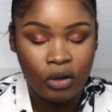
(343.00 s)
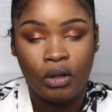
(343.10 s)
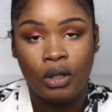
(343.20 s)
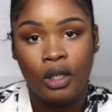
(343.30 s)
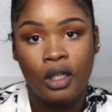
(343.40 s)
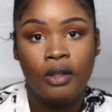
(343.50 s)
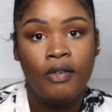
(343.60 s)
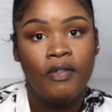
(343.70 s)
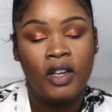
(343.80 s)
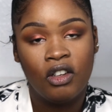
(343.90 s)
just going to
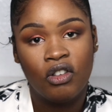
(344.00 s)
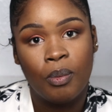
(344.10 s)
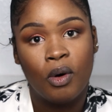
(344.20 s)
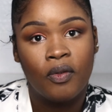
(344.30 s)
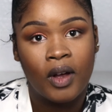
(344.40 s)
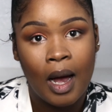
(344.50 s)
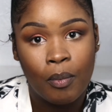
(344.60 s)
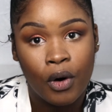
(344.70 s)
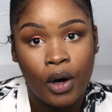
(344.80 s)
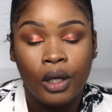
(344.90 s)
finish up off
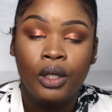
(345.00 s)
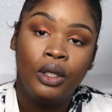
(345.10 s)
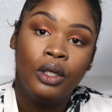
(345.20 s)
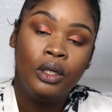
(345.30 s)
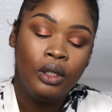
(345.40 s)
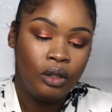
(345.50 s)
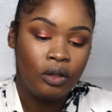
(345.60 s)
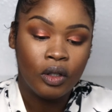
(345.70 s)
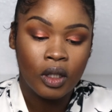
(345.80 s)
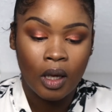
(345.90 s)
camera,
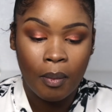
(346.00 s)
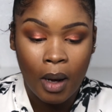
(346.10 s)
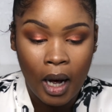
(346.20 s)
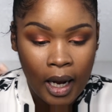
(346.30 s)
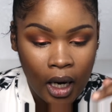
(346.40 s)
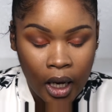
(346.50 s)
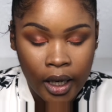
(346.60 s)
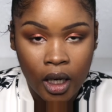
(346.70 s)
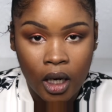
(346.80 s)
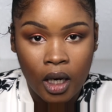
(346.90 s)
do some
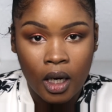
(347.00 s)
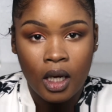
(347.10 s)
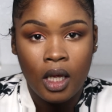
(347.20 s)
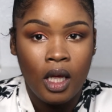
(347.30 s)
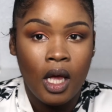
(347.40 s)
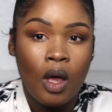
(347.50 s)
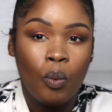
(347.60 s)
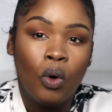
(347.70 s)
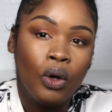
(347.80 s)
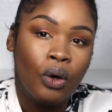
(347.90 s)
eyeliner
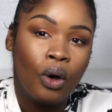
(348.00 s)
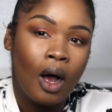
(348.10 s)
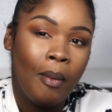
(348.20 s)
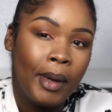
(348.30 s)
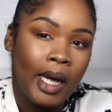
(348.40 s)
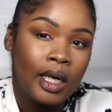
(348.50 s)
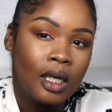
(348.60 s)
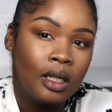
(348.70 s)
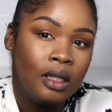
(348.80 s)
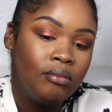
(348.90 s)
and whatnot, and come back,
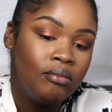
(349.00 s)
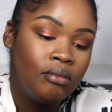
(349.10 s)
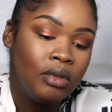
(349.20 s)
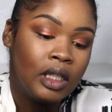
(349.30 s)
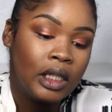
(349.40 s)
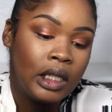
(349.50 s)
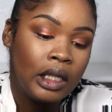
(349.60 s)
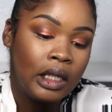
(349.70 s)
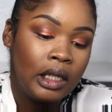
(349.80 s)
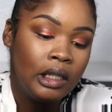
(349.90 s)

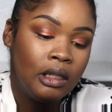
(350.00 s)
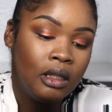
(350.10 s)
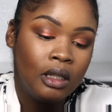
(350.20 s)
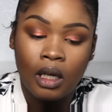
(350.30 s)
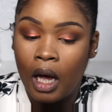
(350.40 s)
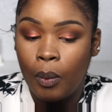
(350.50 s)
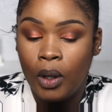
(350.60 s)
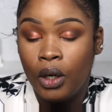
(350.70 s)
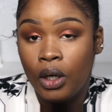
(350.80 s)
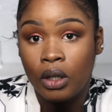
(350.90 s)
see how
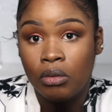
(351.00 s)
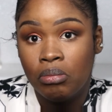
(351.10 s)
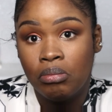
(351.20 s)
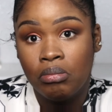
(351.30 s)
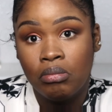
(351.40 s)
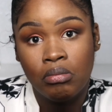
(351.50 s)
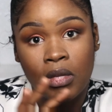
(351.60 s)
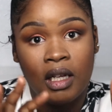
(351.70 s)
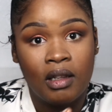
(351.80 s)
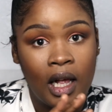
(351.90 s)
we look
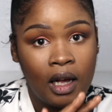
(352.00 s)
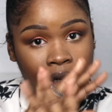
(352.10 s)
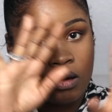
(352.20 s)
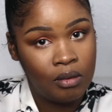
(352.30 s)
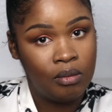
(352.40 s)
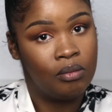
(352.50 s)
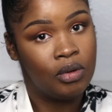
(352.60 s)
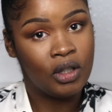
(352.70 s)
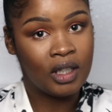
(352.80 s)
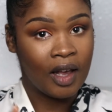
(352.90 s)
as like
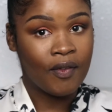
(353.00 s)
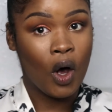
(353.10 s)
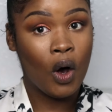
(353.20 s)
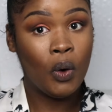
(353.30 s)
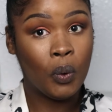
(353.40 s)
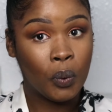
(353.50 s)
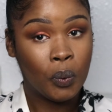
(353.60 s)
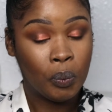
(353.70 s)
put together whole.